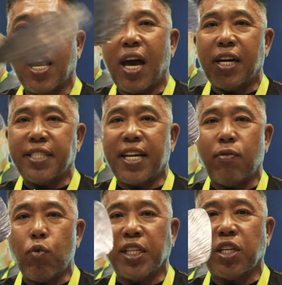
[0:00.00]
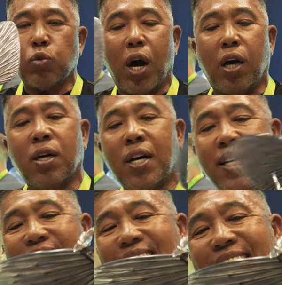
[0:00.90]
and a set of wings as well.
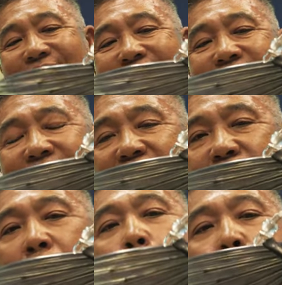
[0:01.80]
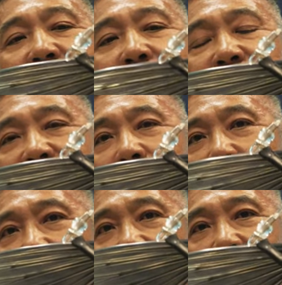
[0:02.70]
This is the sixteen inch B F T
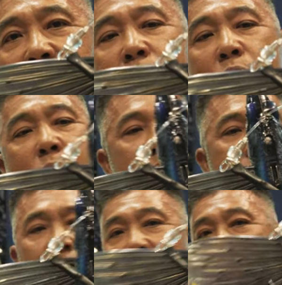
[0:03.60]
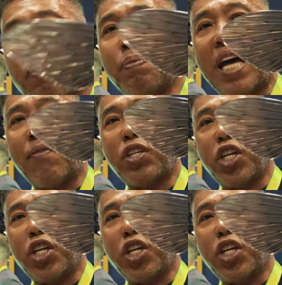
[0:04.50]
Flyer from Savage